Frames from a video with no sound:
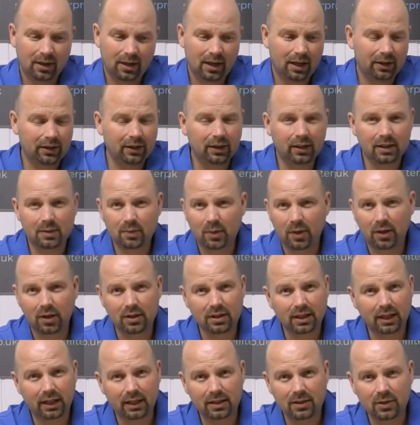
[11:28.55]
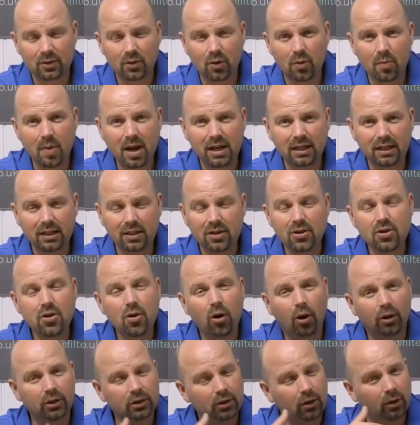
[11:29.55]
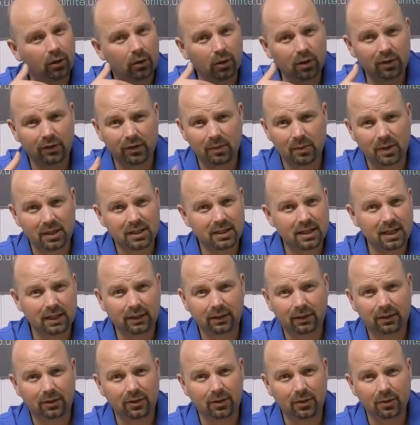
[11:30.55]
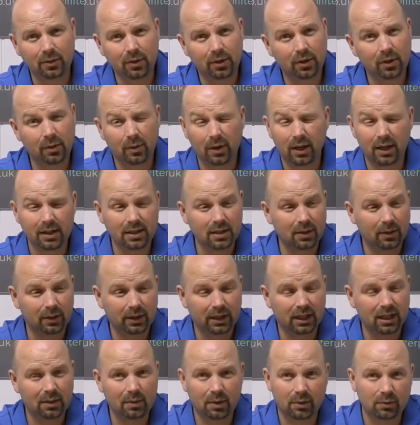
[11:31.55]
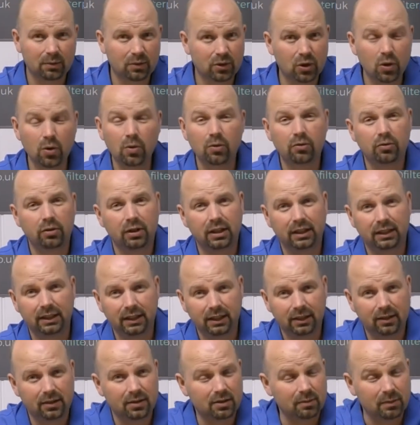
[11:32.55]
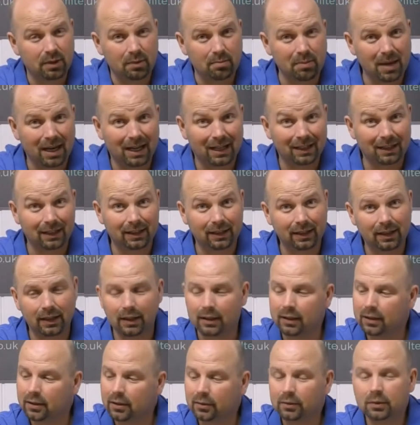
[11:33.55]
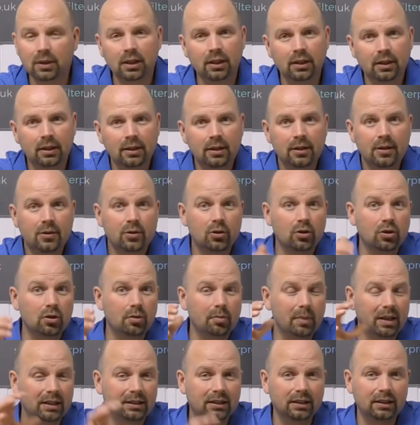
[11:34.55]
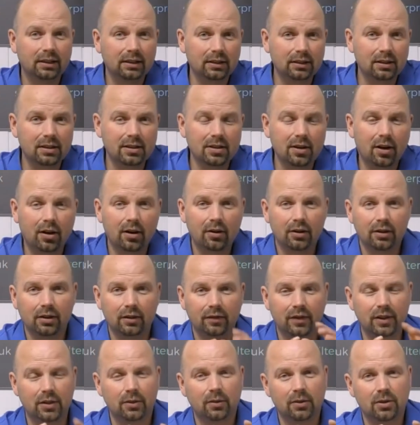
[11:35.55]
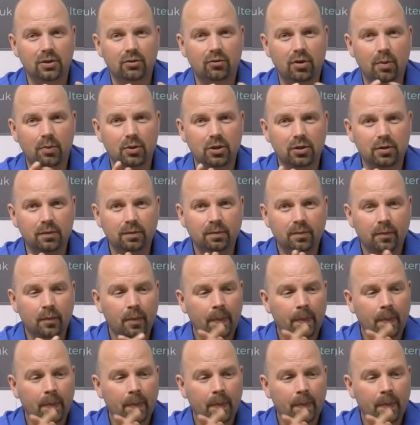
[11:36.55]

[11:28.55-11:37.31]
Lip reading: I think it's because I get so many, not all of them are sent through, otherwise I would get about 200 a day or something mad like that, you know. So my details are in the video description.